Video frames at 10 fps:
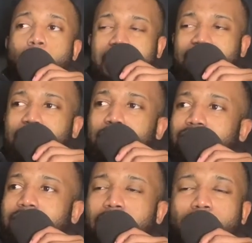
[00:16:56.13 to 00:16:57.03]
they feel
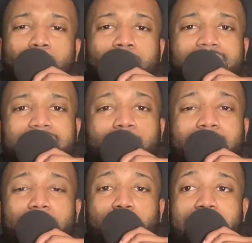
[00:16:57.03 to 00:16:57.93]
unwanted when
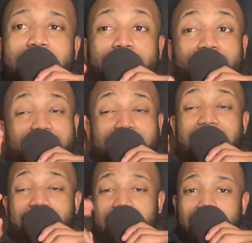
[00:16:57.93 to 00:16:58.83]
they're not able to save
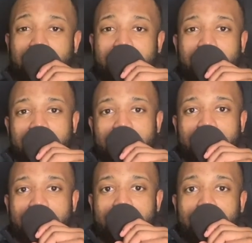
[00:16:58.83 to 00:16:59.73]

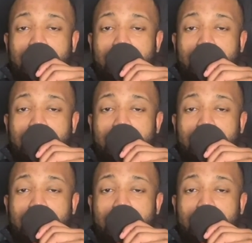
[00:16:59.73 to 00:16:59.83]
anyone.